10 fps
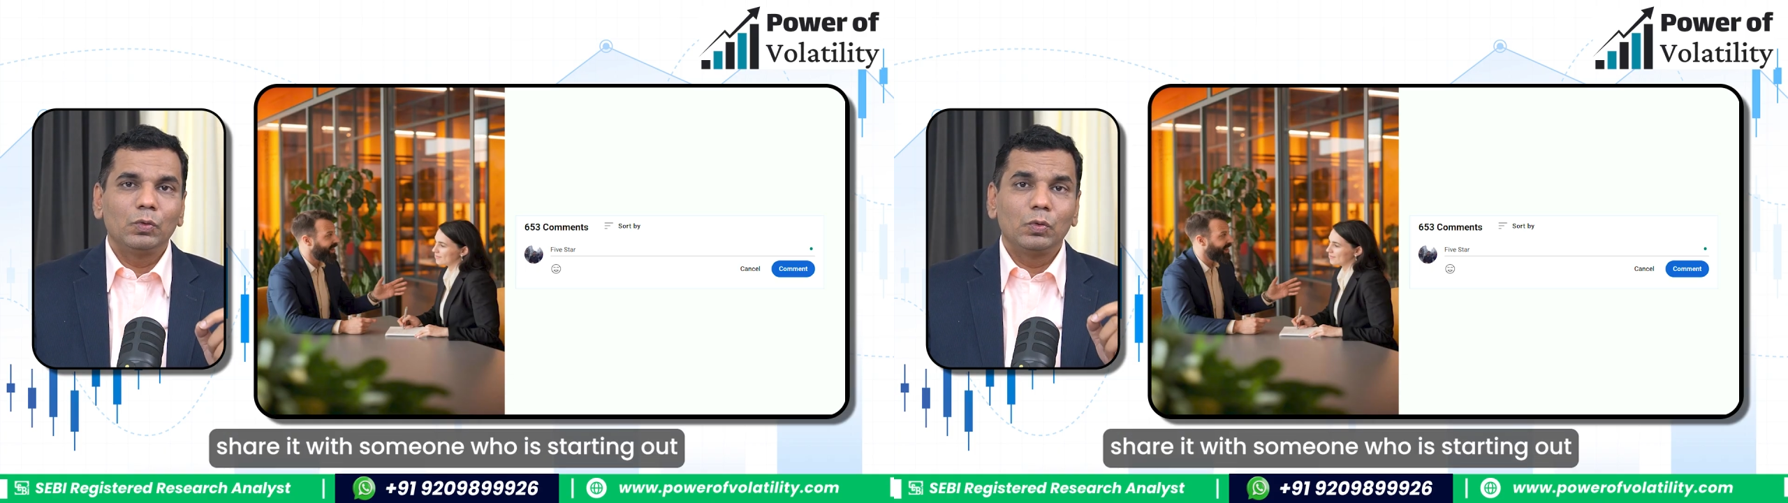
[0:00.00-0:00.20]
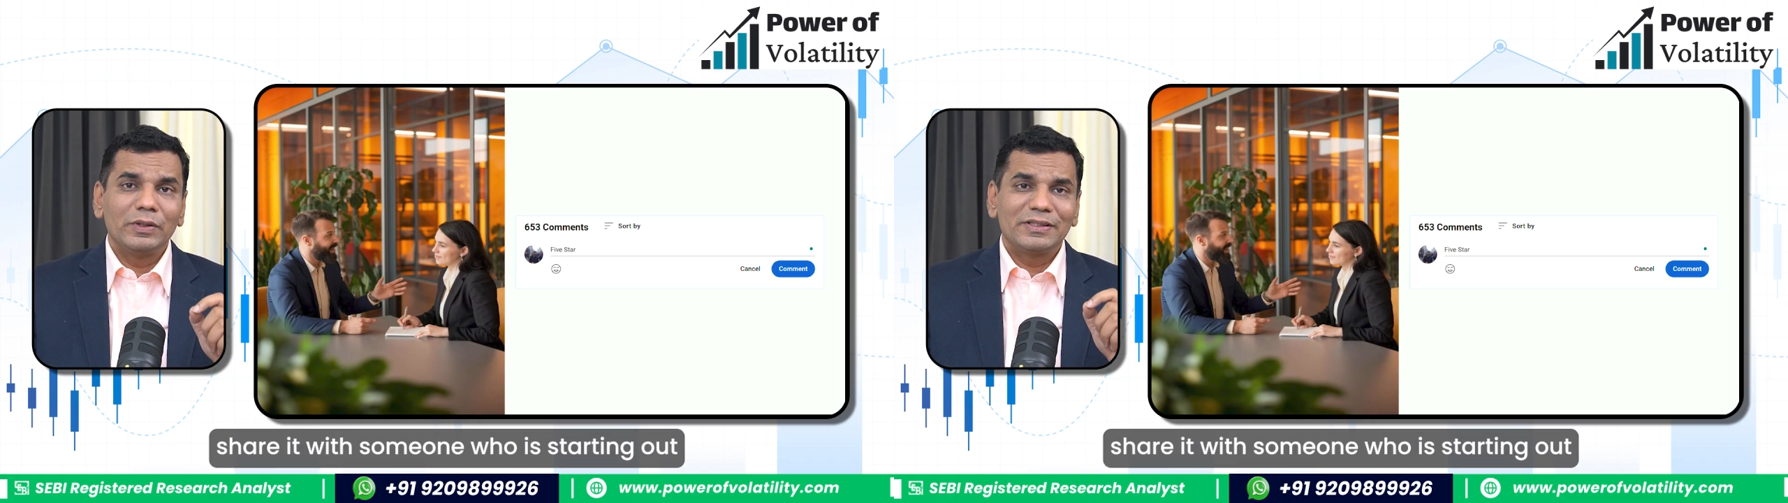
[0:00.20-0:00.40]

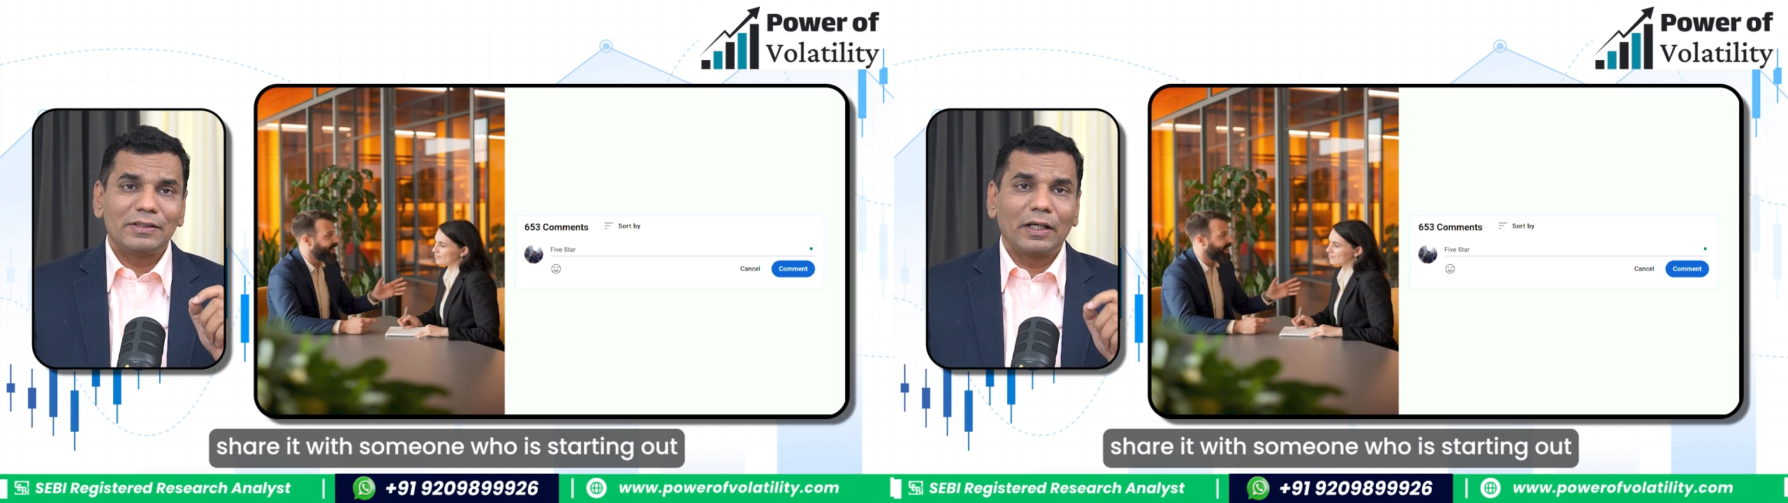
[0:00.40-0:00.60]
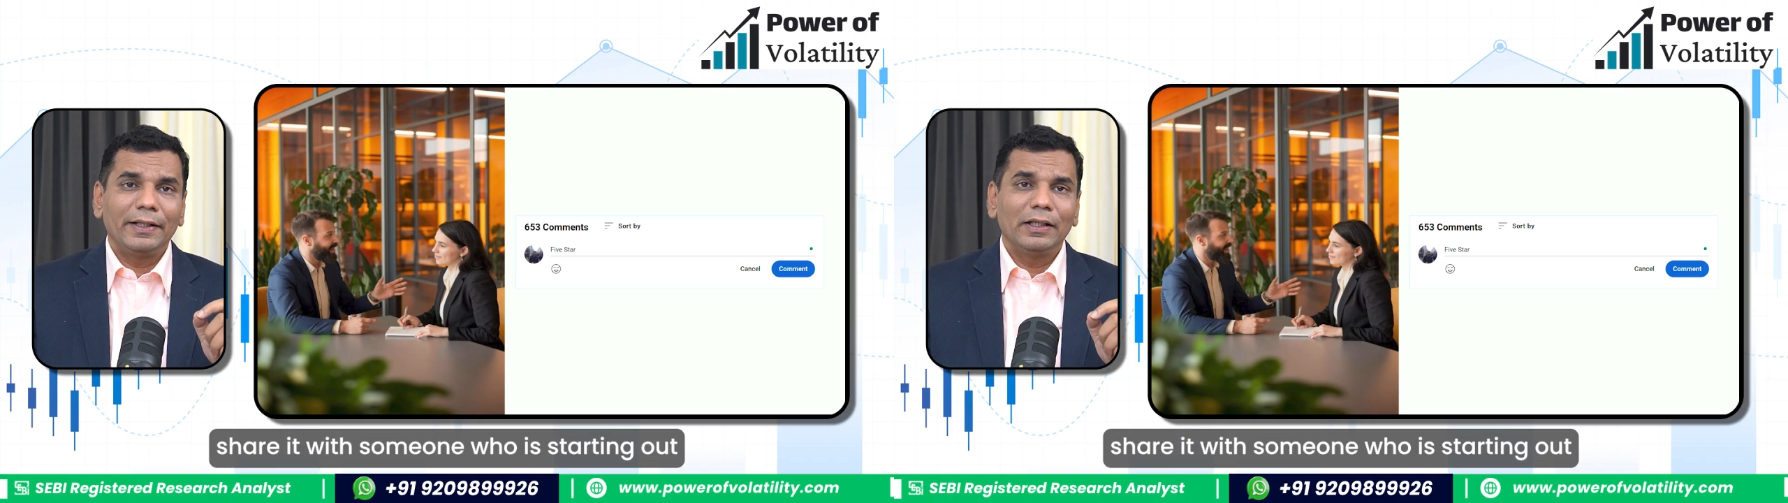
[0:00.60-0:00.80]
who is
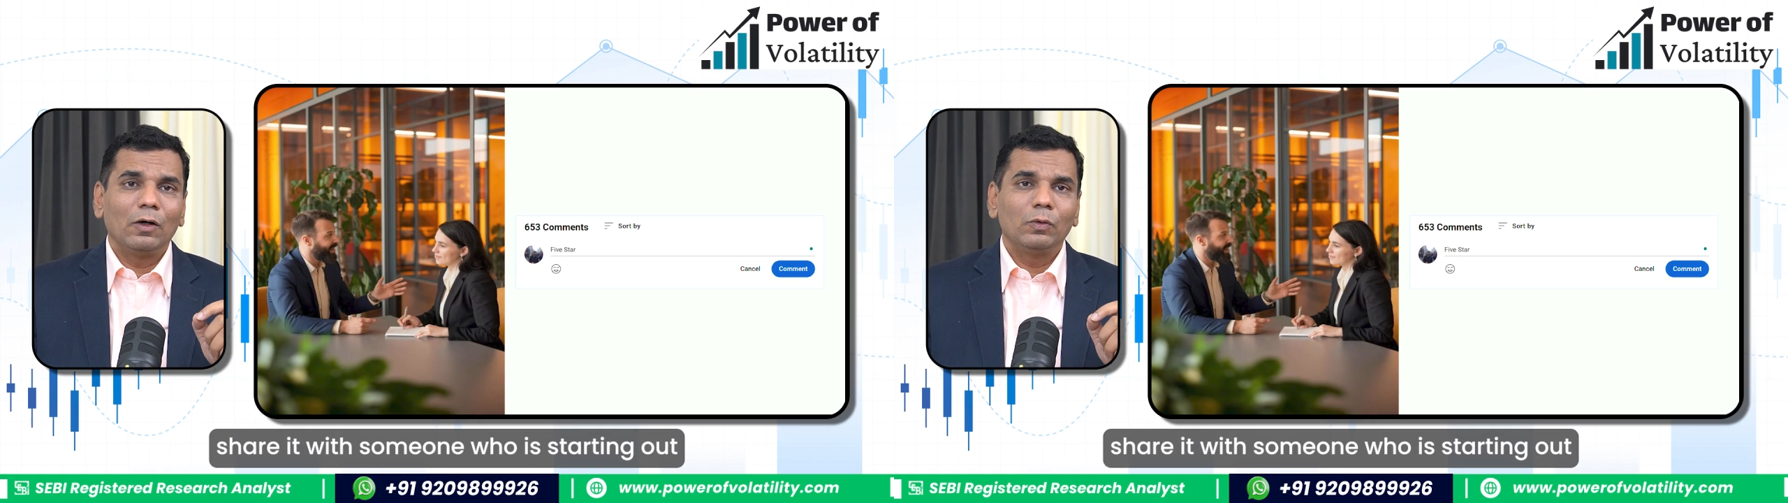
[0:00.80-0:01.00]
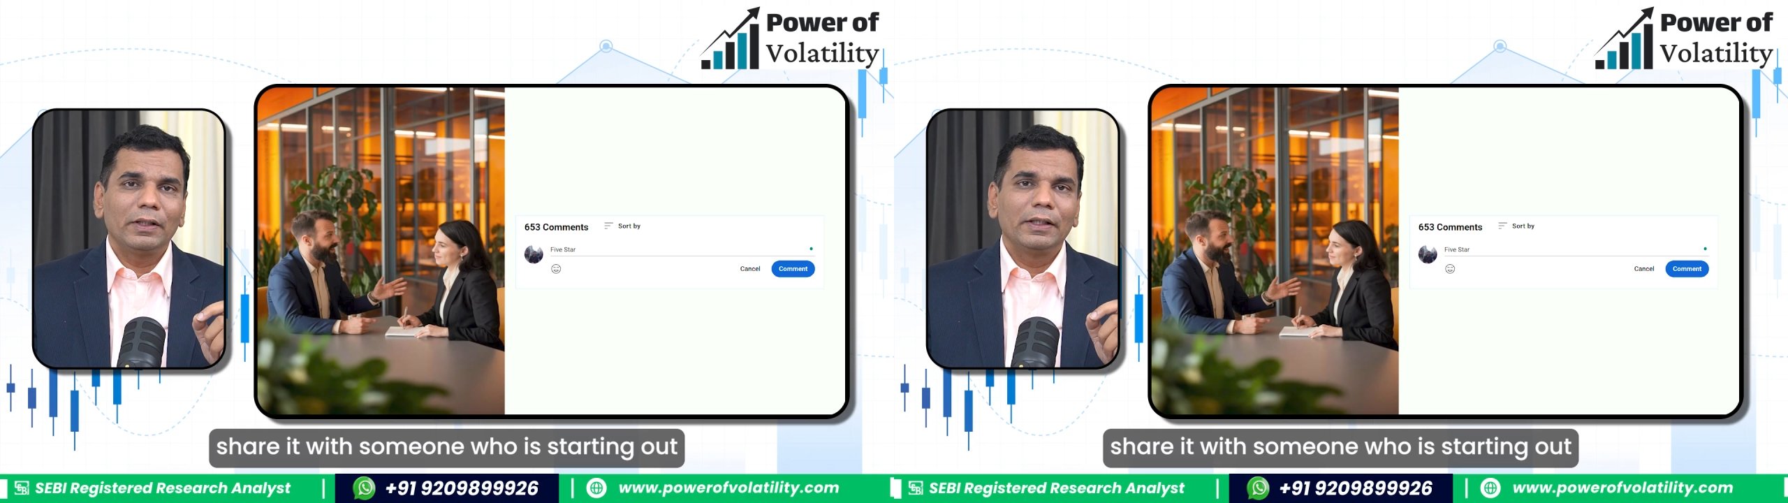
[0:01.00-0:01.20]
starting
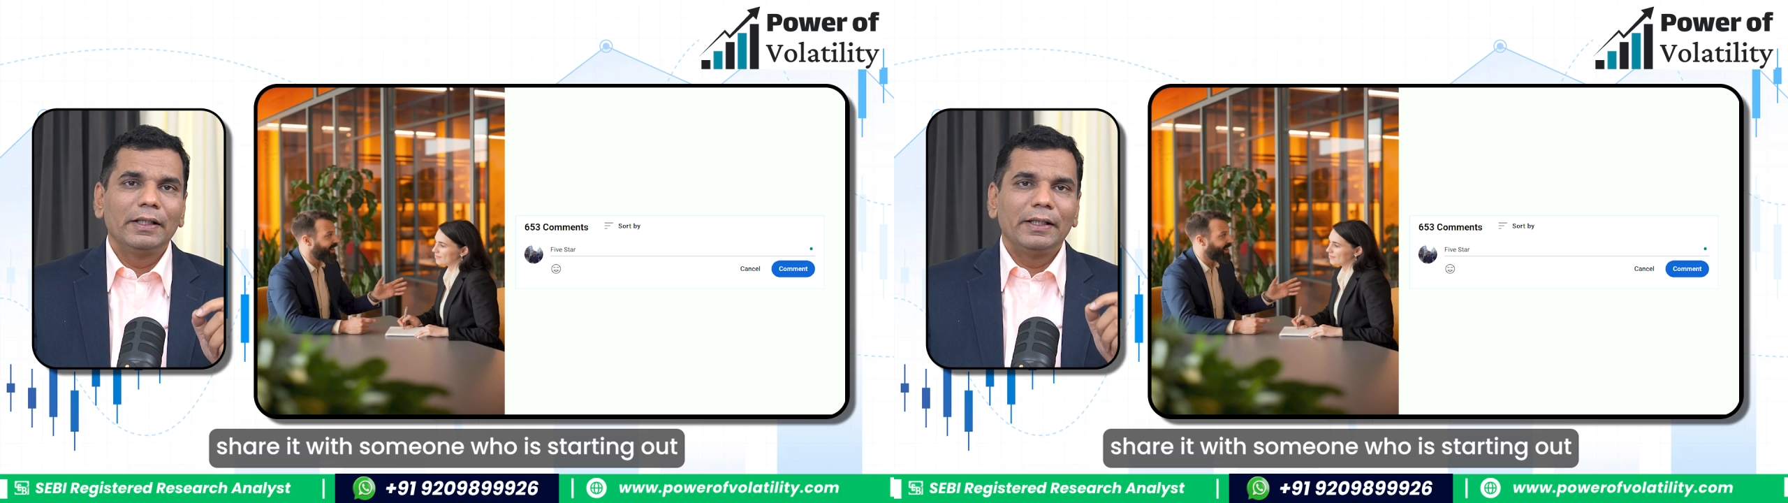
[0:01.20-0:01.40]
out